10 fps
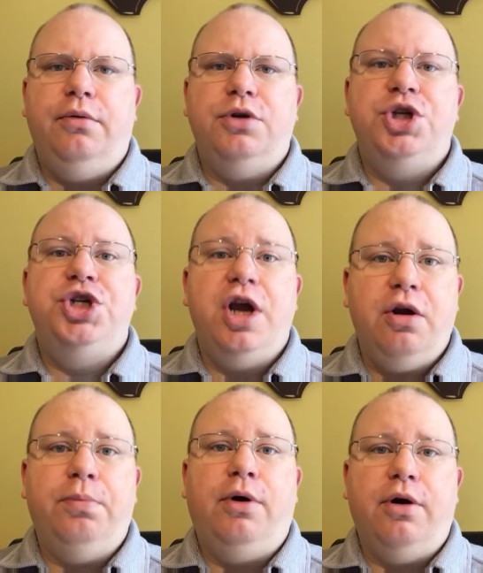share
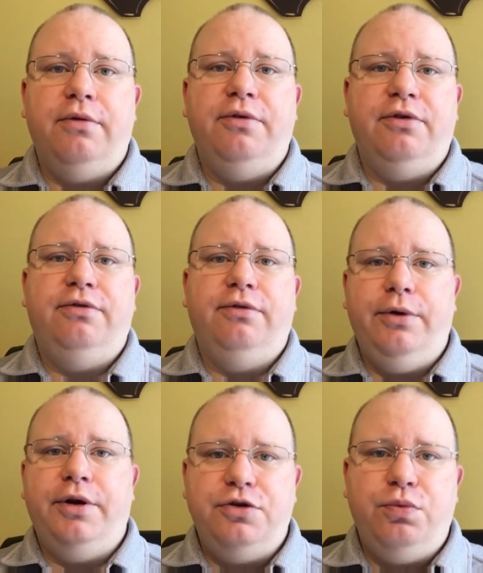part of this
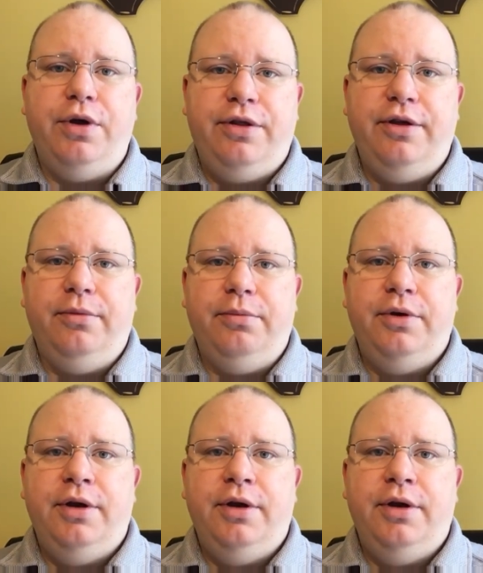voyage with him.